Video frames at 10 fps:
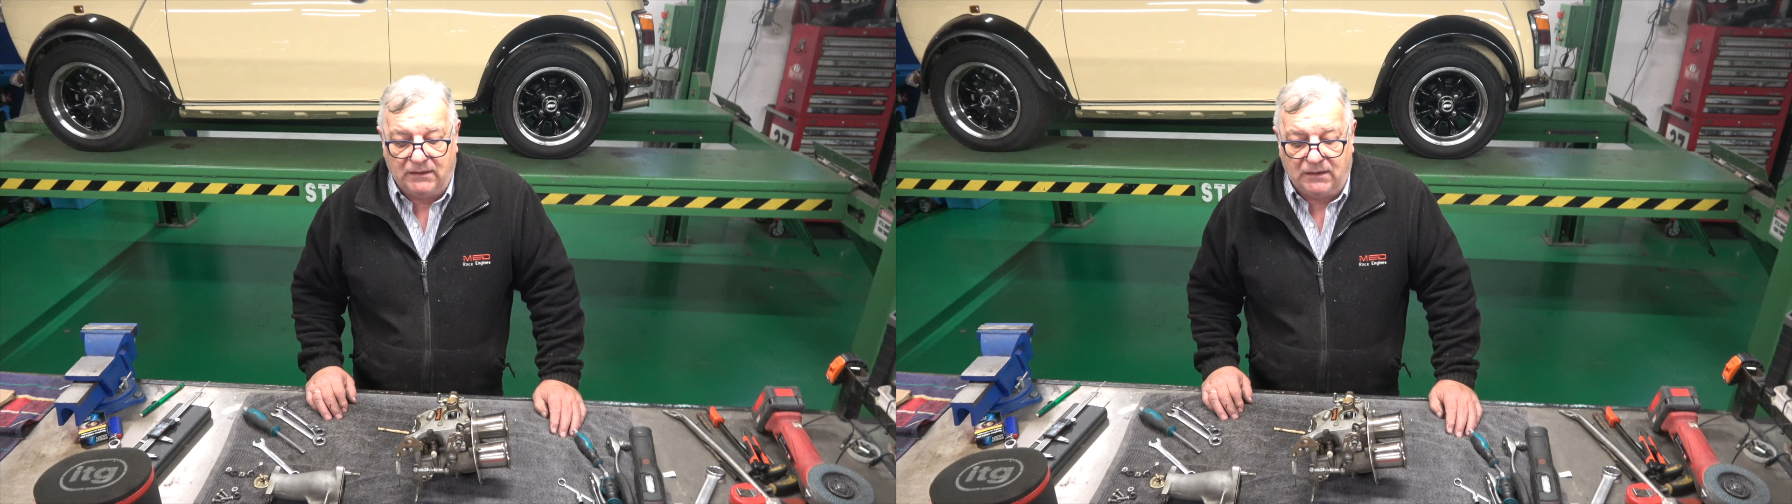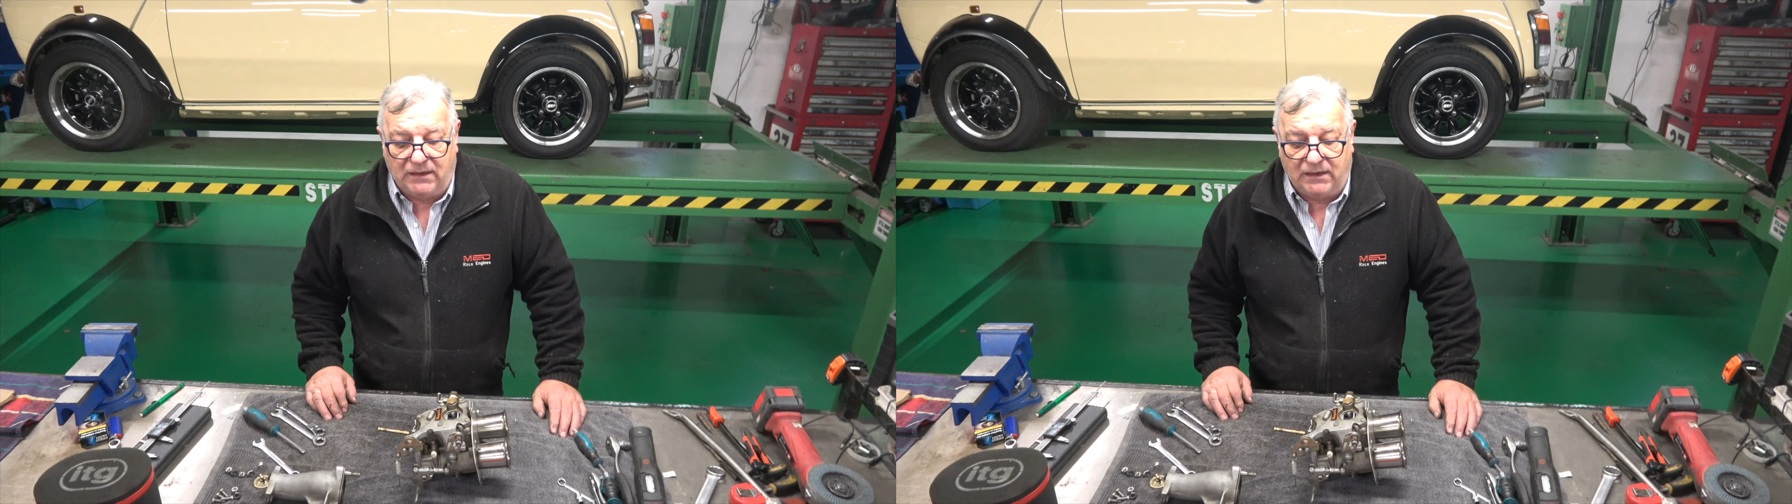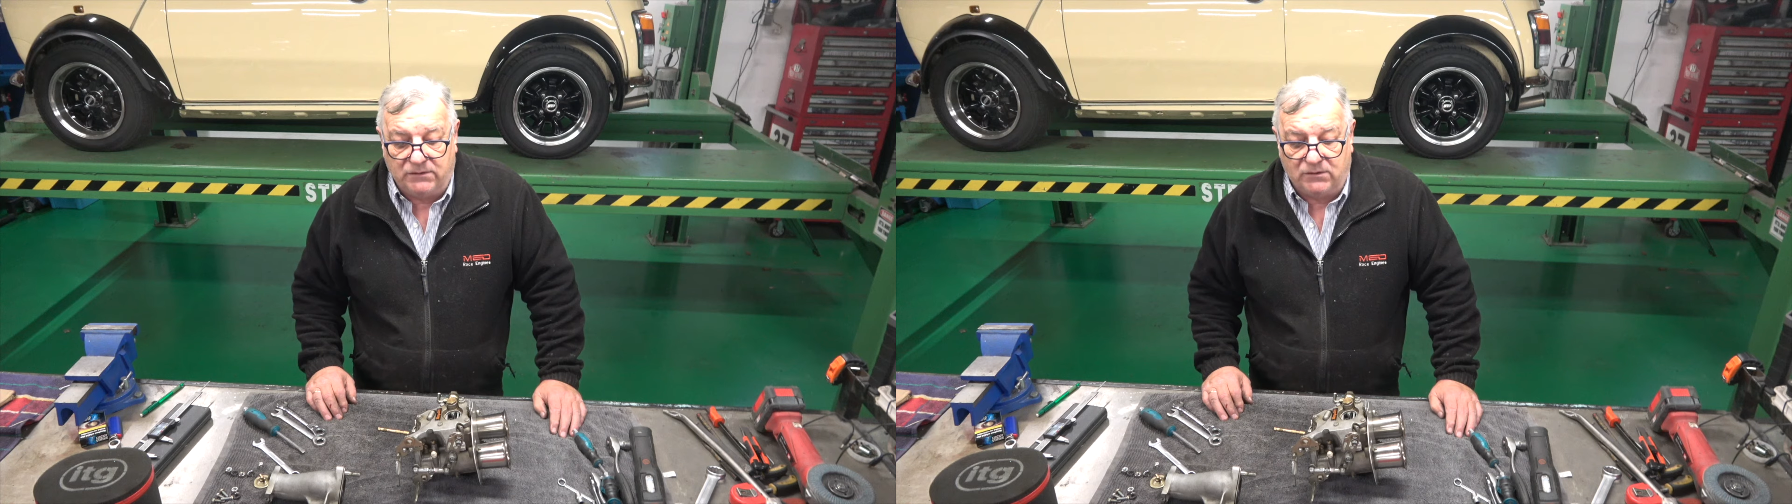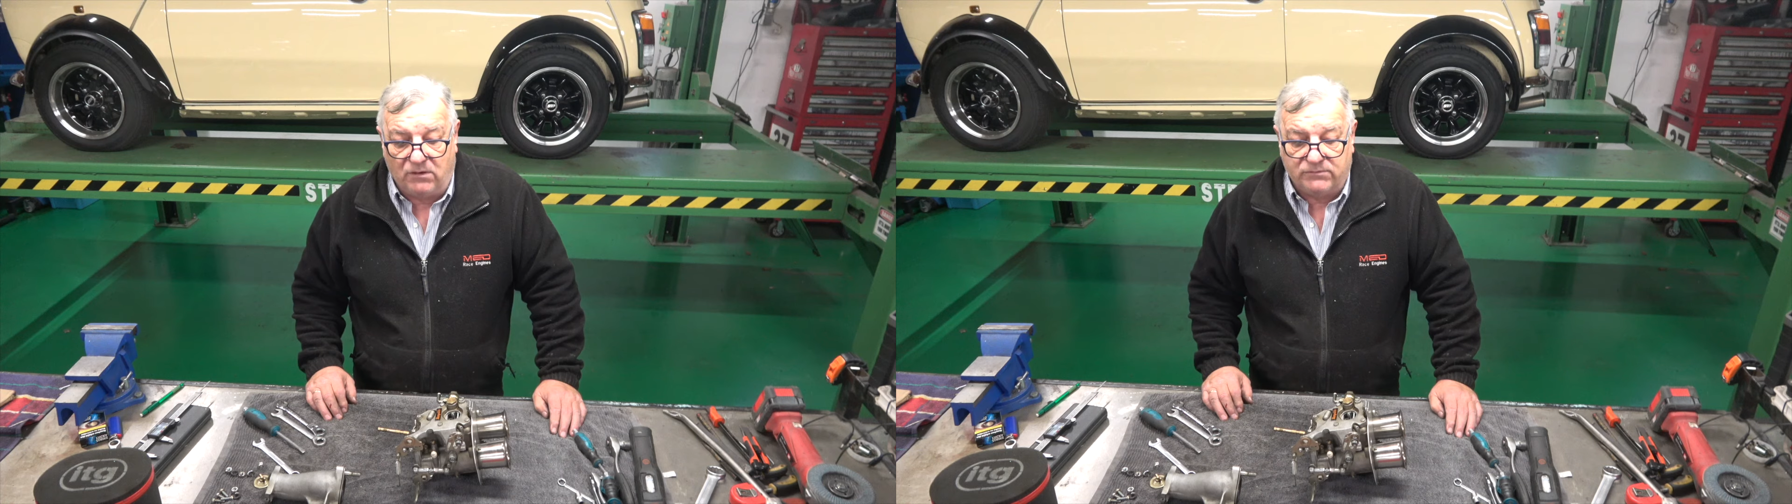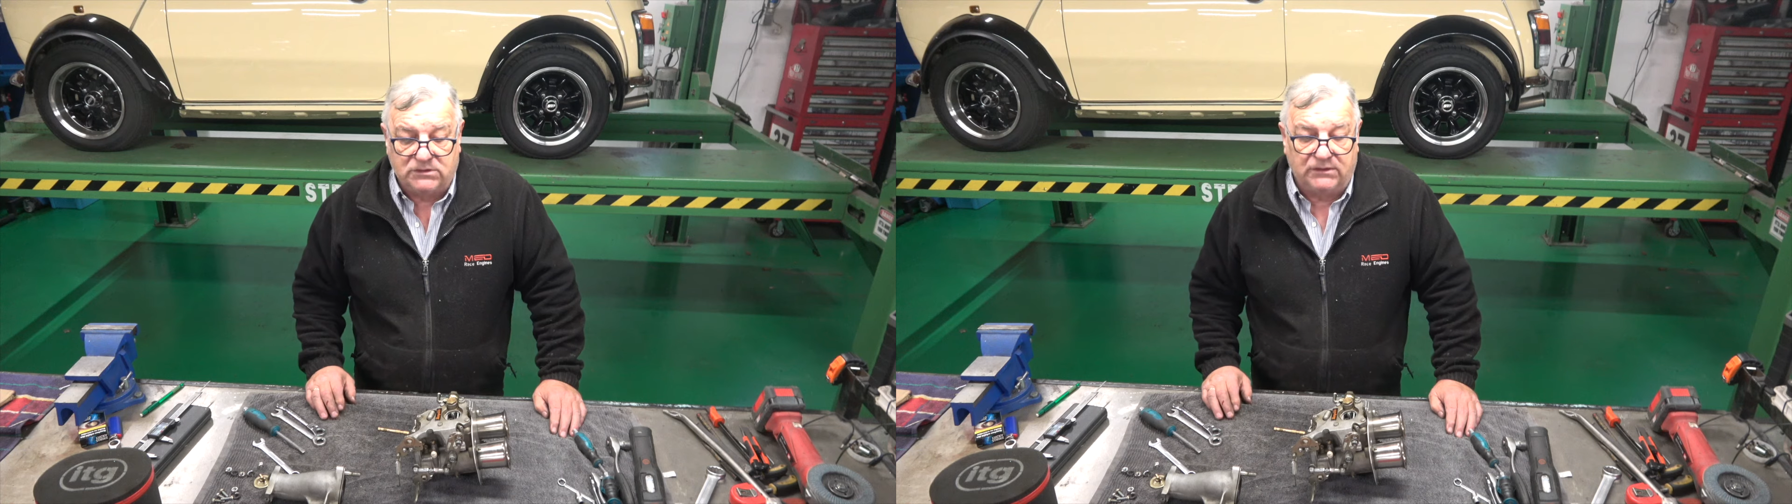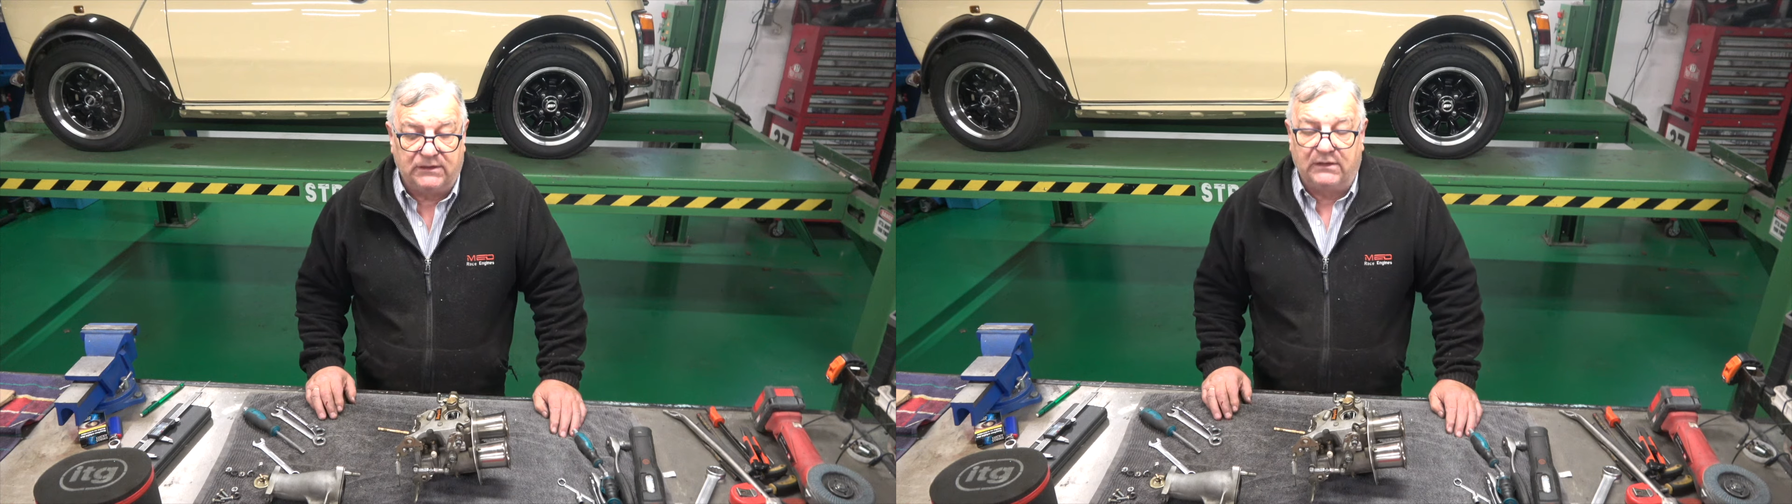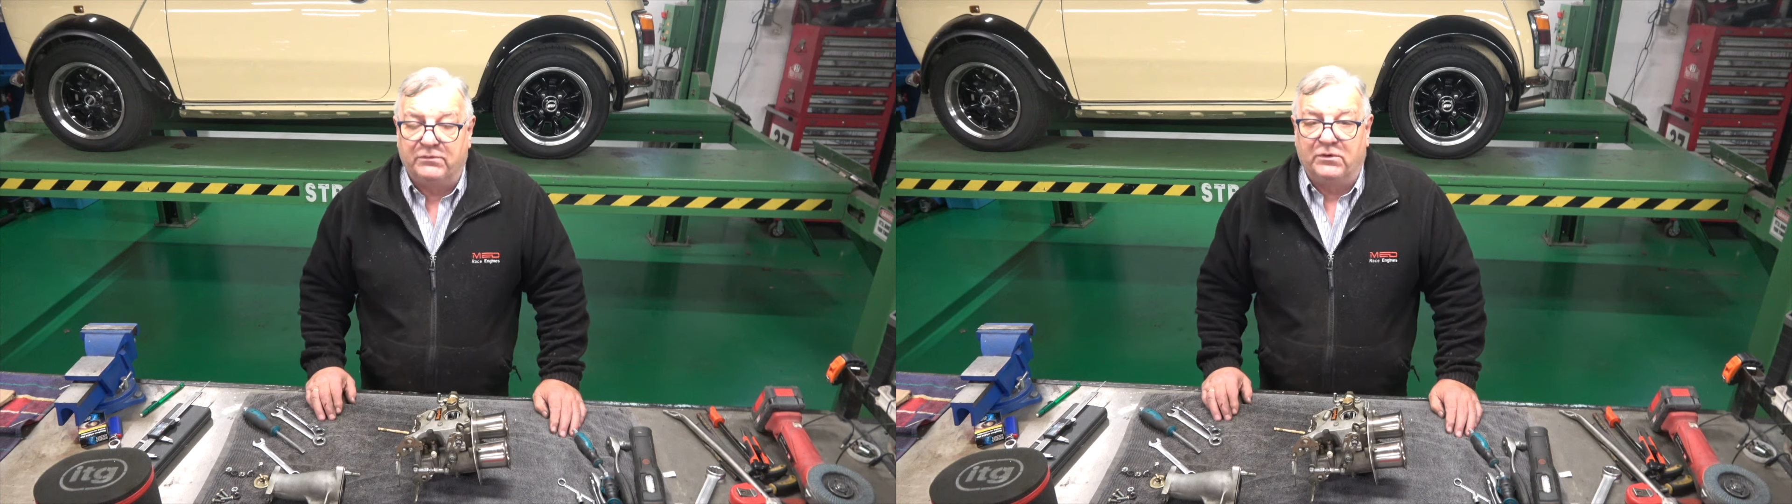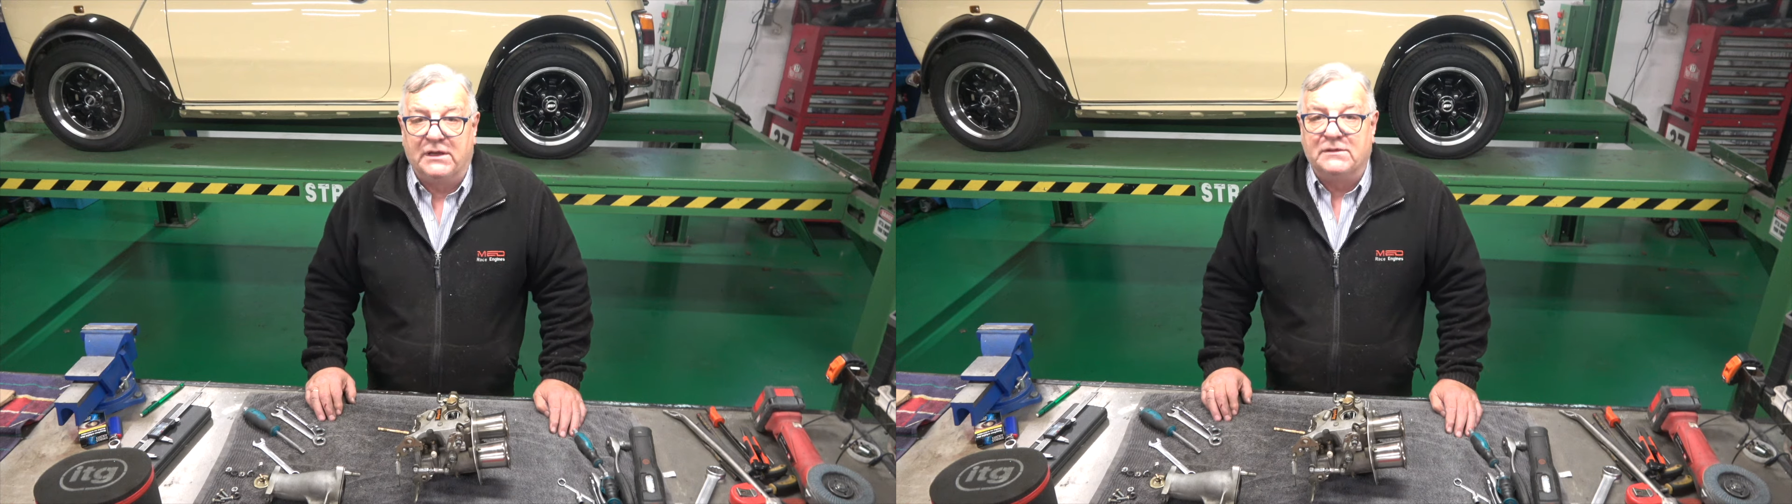And obviously if
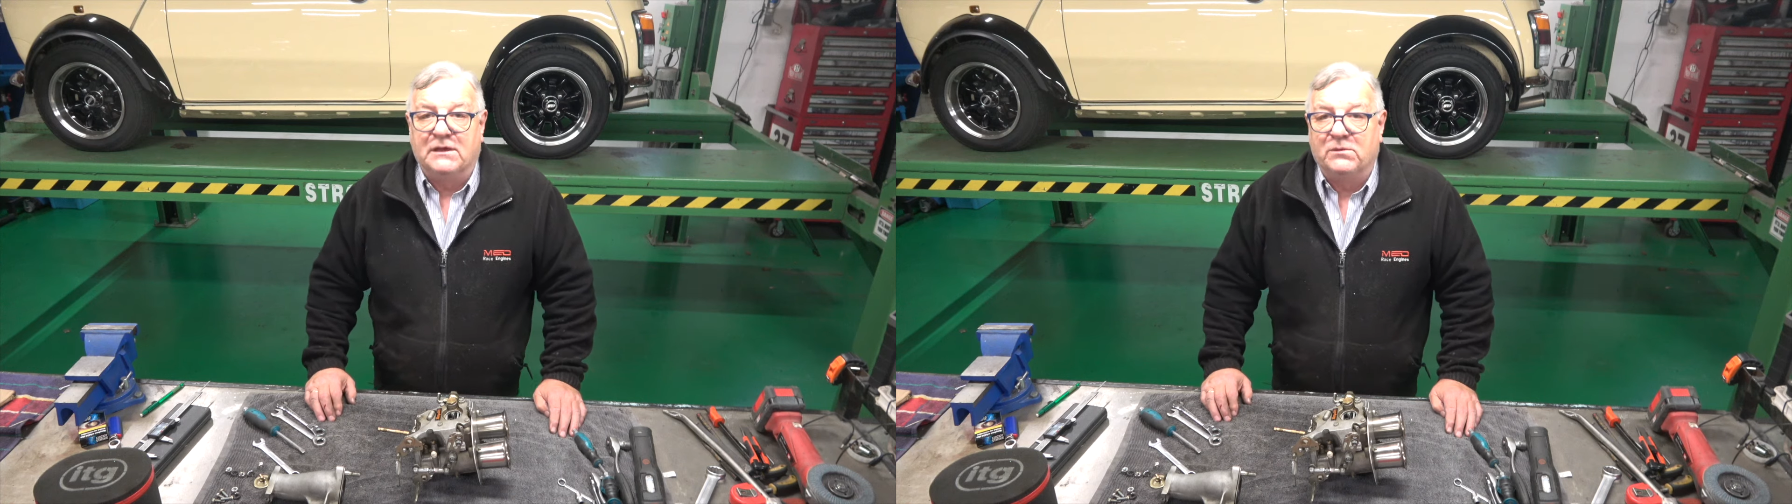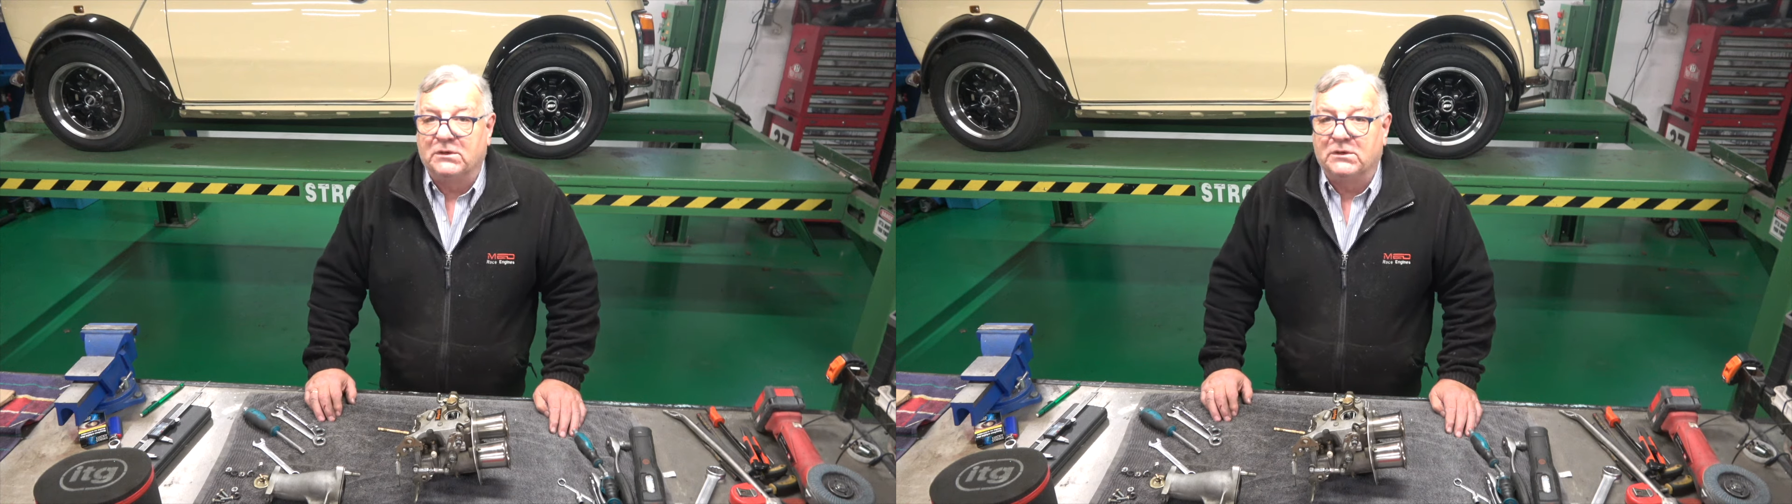we're in there,